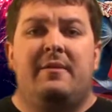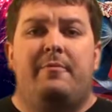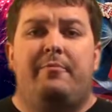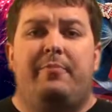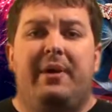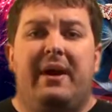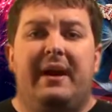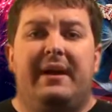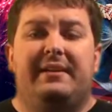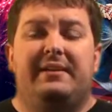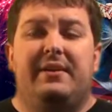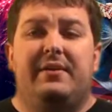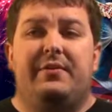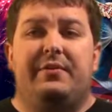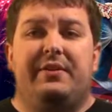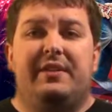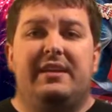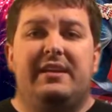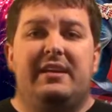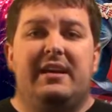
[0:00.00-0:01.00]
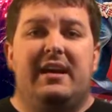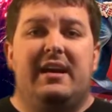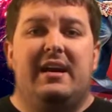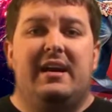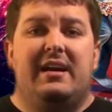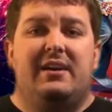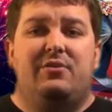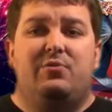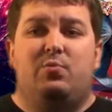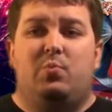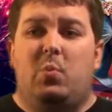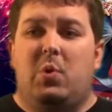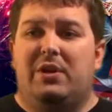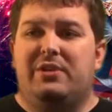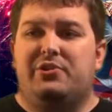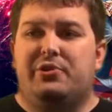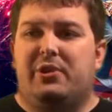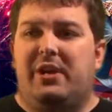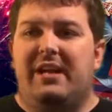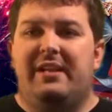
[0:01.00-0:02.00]
But the uh,
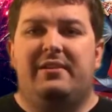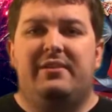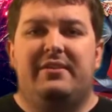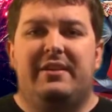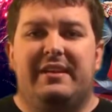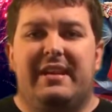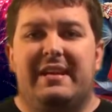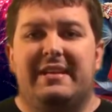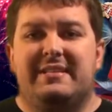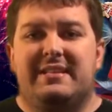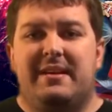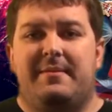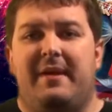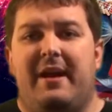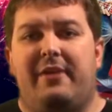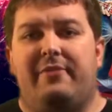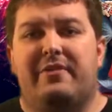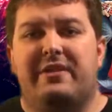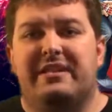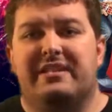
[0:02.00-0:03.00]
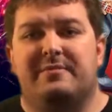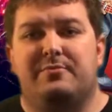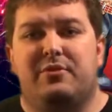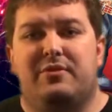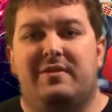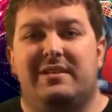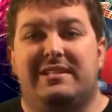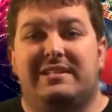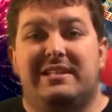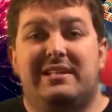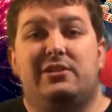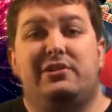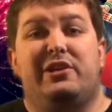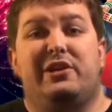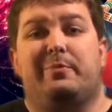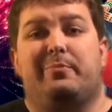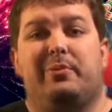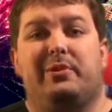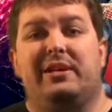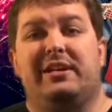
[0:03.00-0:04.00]
one trailer that has come out for this movie did
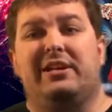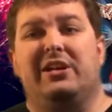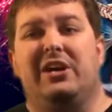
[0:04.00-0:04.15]
look pretty